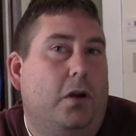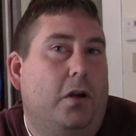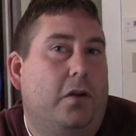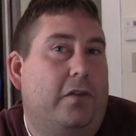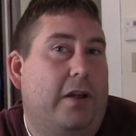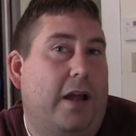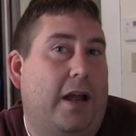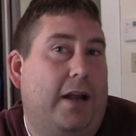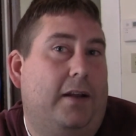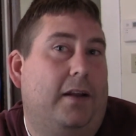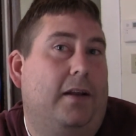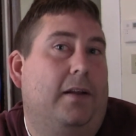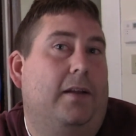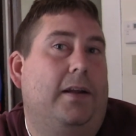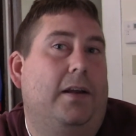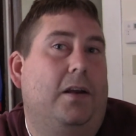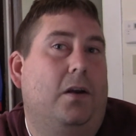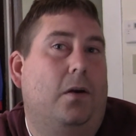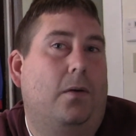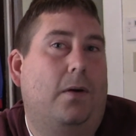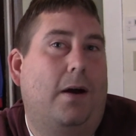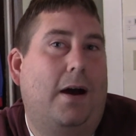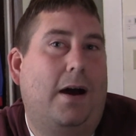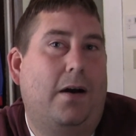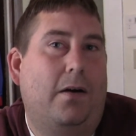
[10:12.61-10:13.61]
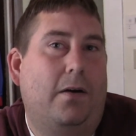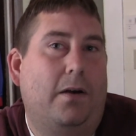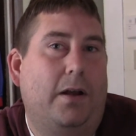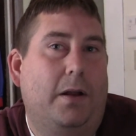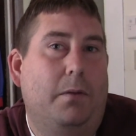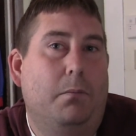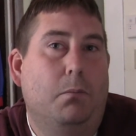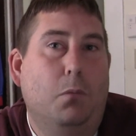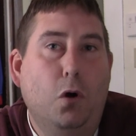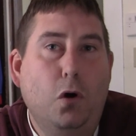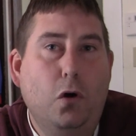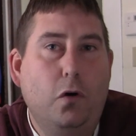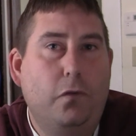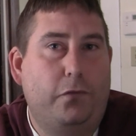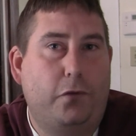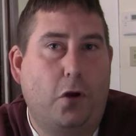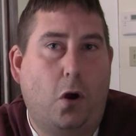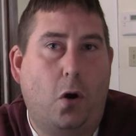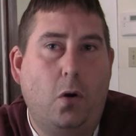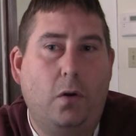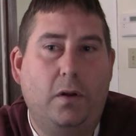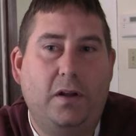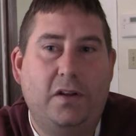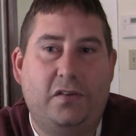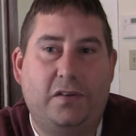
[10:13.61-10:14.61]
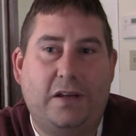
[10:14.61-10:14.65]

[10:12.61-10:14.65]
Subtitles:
could technically go out and move totally